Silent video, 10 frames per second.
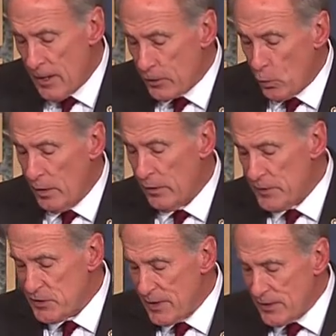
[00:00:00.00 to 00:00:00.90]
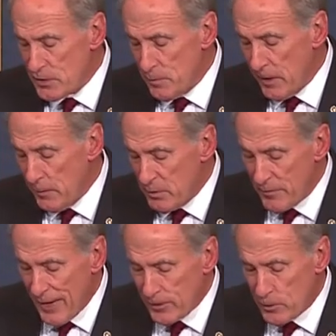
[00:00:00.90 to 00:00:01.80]
According to the state's Department of
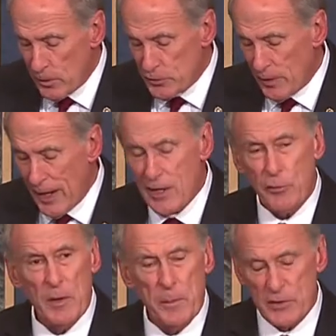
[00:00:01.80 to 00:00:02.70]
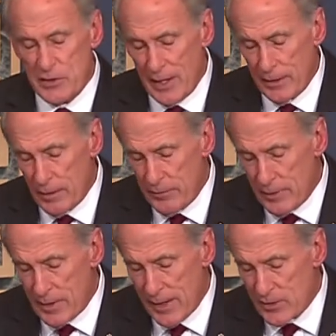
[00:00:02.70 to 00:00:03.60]
Agriculture, 83% of
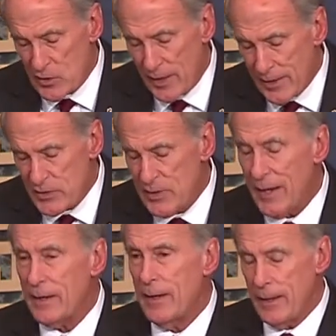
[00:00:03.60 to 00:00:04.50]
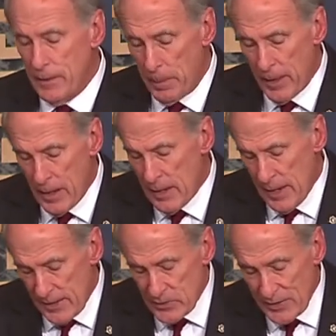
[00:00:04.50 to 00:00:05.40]
Indiana's land is dedicated,
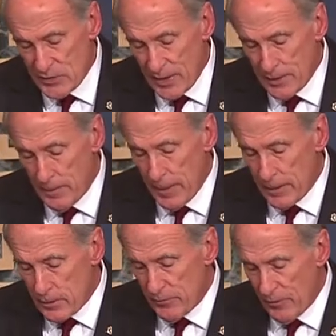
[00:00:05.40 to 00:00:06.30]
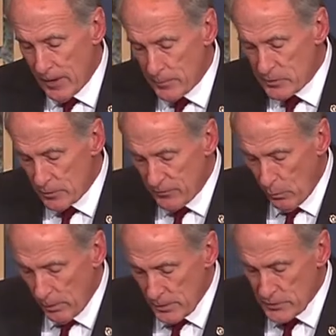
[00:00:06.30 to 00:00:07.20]
as I said, to farms and
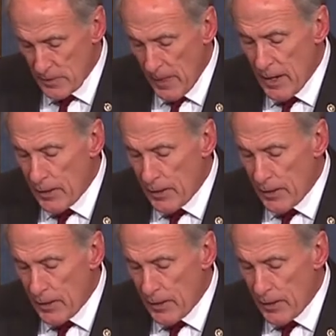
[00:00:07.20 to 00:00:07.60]
forests.